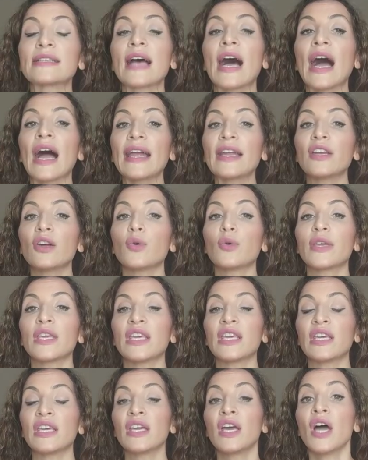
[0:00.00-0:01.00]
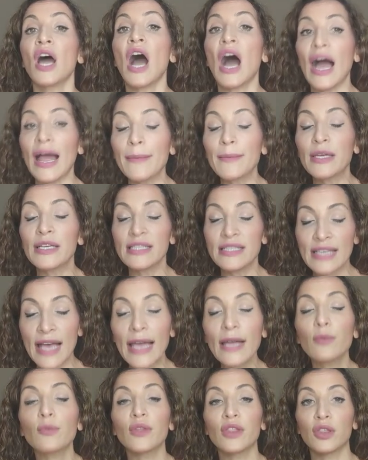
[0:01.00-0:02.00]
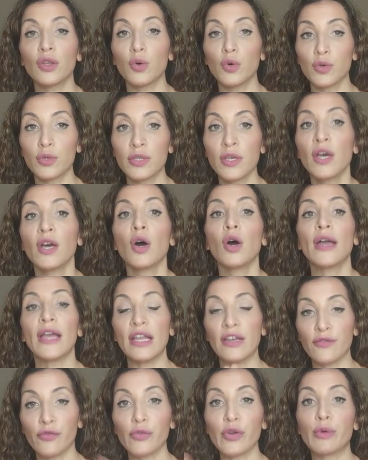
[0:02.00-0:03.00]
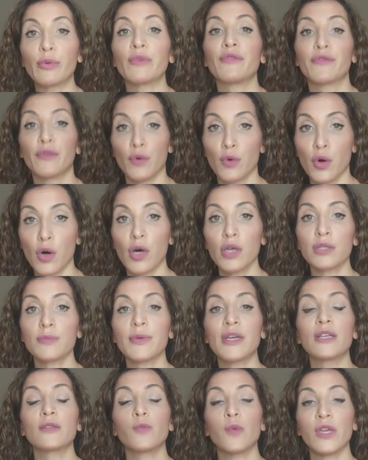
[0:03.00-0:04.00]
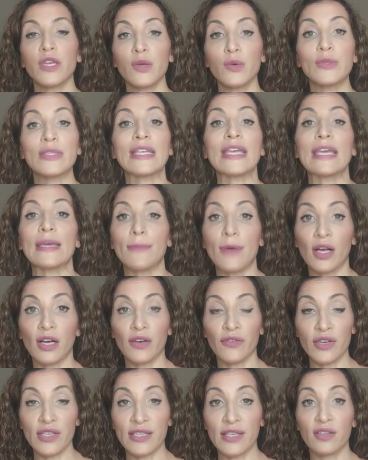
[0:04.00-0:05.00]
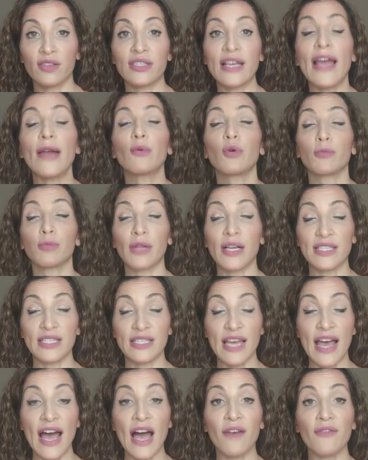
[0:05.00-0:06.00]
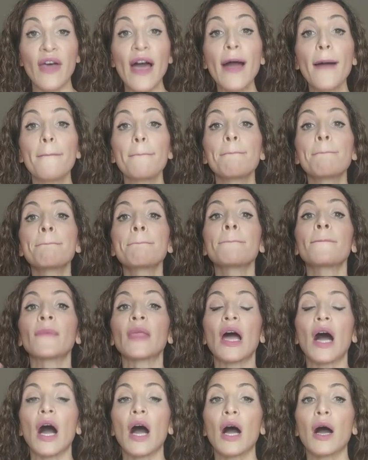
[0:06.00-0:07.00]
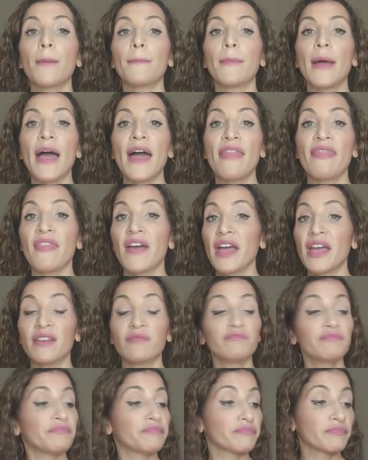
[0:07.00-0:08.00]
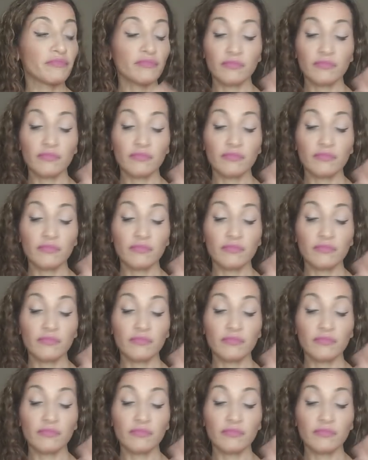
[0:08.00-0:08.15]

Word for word: because I know he, I'm content with those infrequent phone calls because we use email every single day. We're blessed to have that. Um, and then